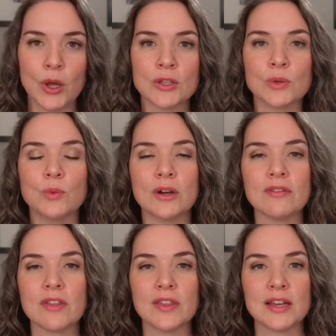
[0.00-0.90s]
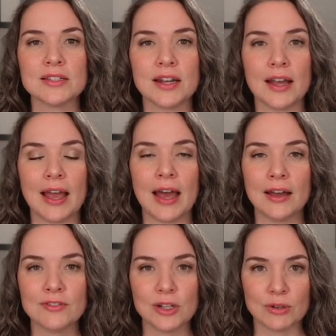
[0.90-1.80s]
So one of the things that I
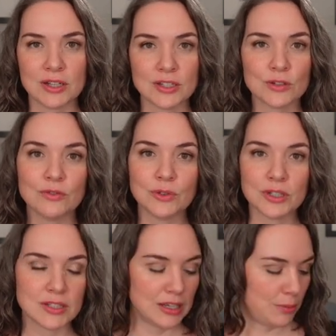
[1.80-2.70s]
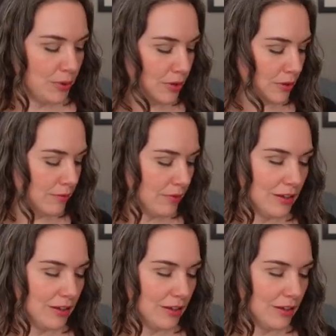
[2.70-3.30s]
have noticed, for example,